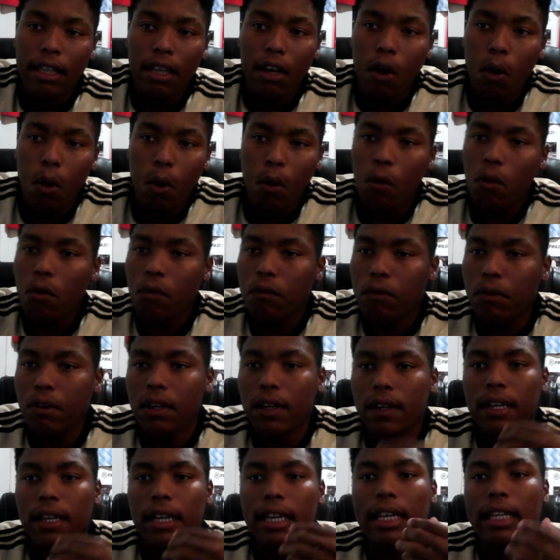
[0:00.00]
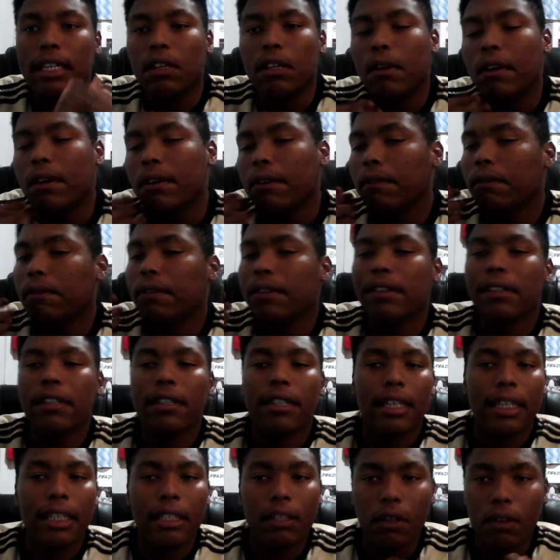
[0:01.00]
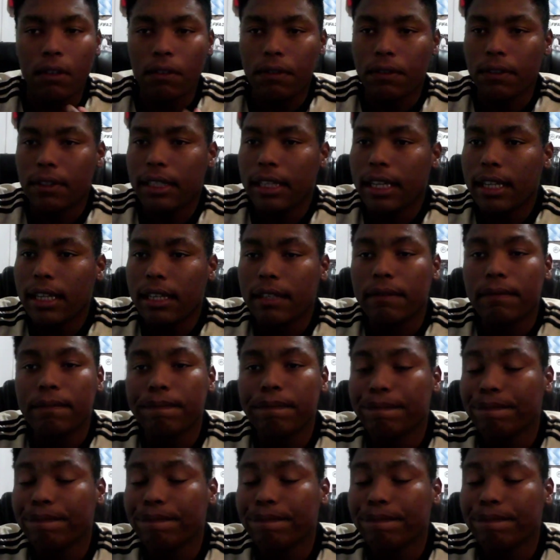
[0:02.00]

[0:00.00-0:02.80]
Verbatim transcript: Over and over and over again.